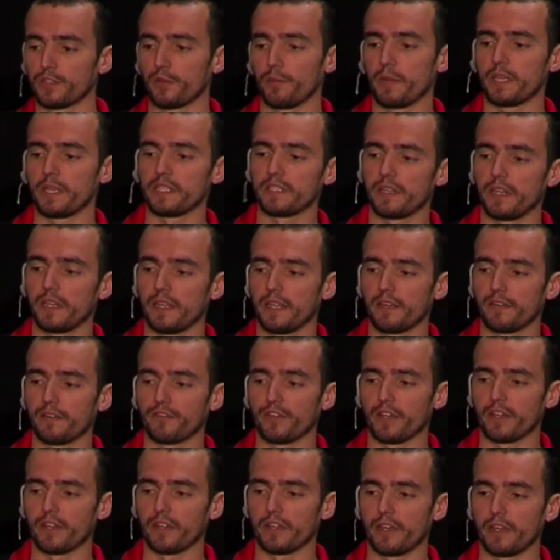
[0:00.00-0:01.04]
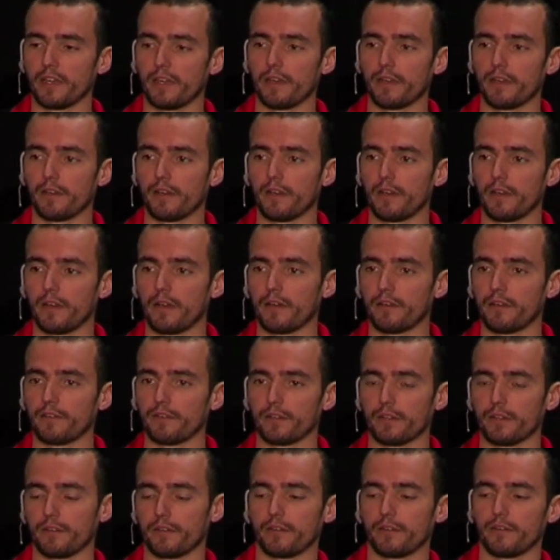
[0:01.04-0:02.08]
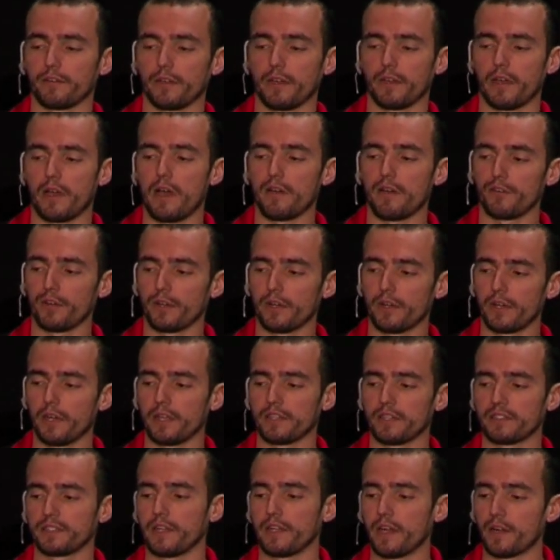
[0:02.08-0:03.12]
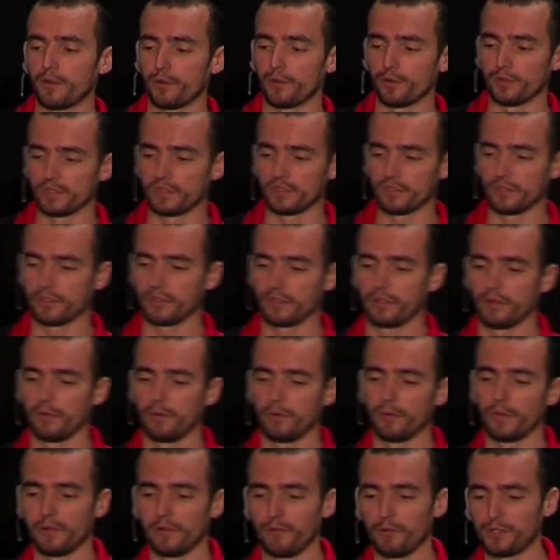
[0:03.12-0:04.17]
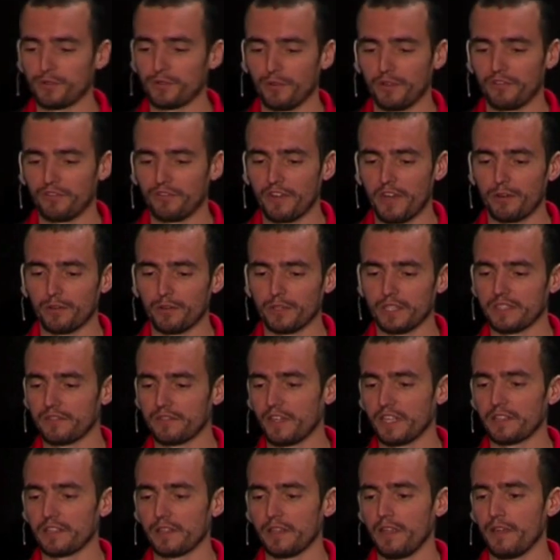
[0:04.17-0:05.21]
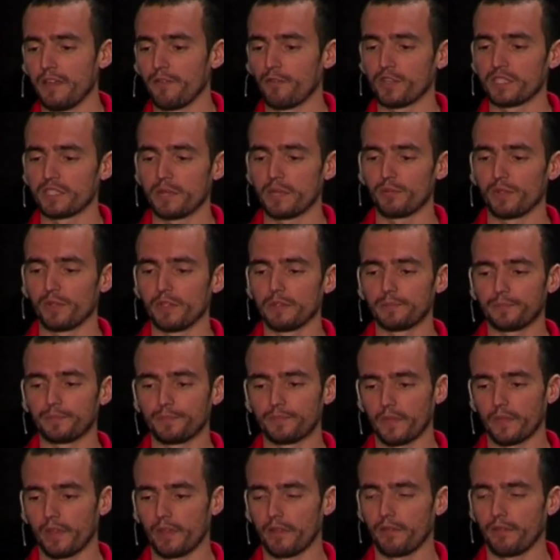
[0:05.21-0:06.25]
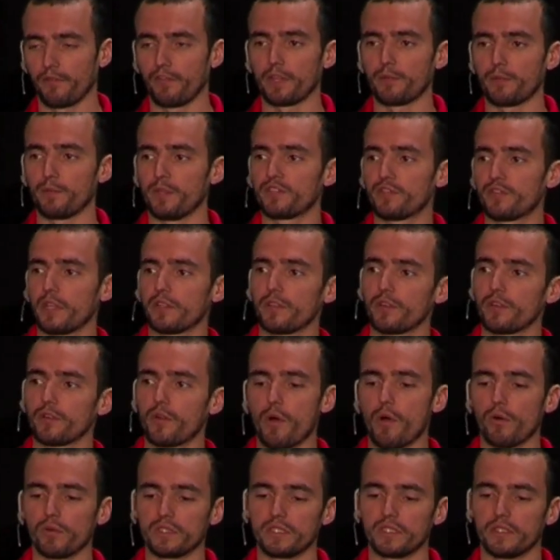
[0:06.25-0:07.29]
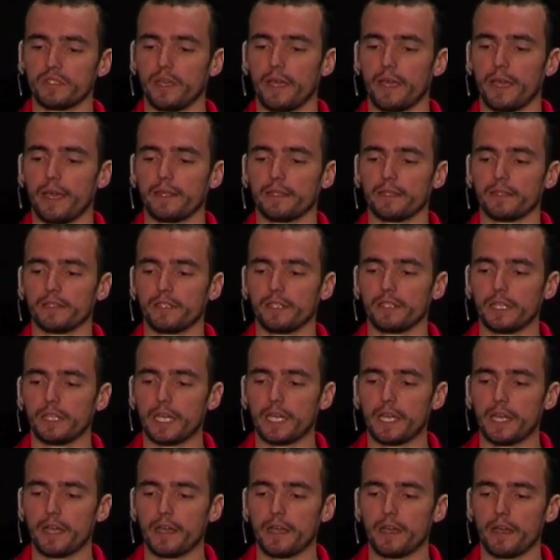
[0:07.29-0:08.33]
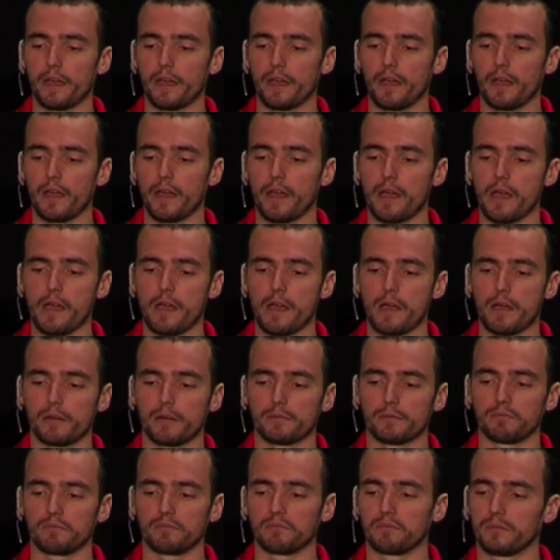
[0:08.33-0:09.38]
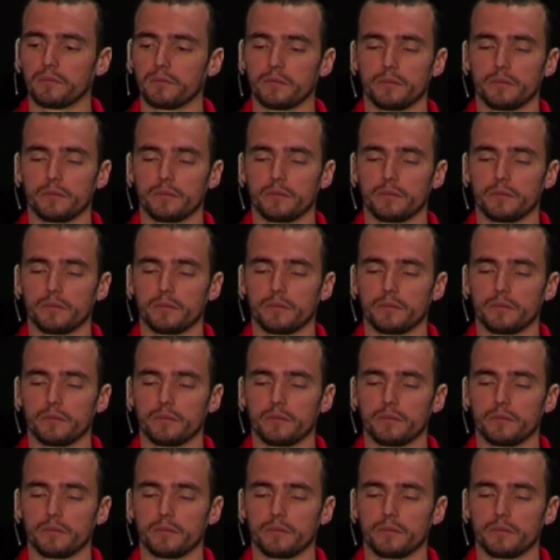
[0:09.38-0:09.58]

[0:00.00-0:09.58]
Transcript: So basically, the, uh, other scenarios which we found is that, for example, the administrator goes and uh,